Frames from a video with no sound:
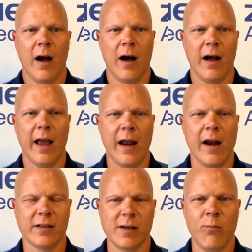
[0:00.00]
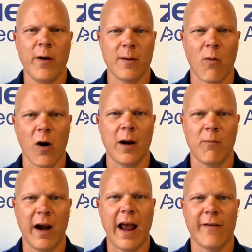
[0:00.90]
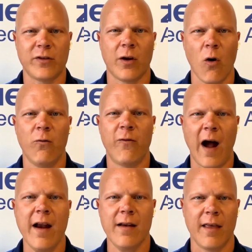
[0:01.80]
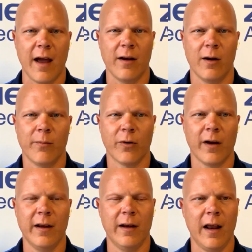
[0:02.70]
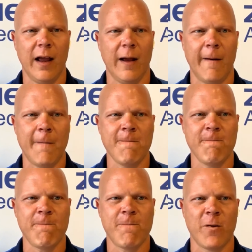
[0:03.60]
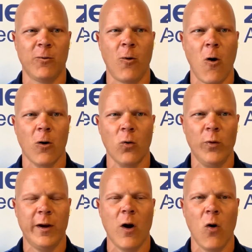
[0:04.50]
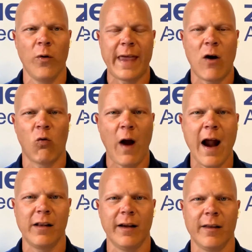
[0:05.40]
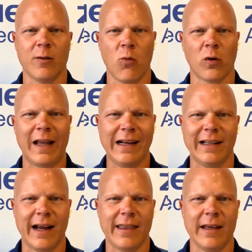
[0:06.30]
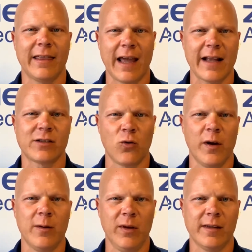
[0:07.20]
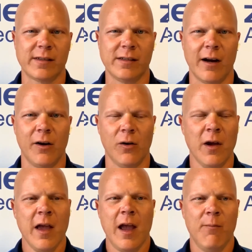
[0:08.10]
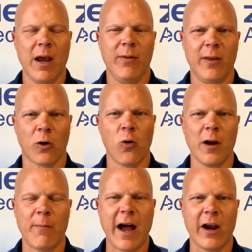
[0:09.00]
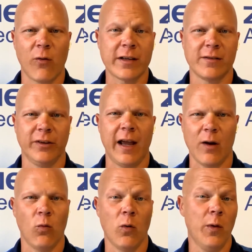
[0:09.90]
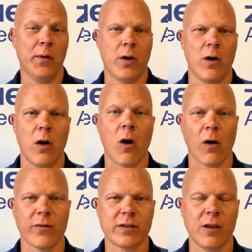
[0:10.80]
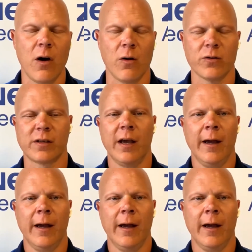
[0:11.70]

And at some point, the market might have to go find that number. And the longer we go without rallying, the more likely I think that's going to be the scenario. And maybe they're going to buy aggressively at what we would call harvest lows.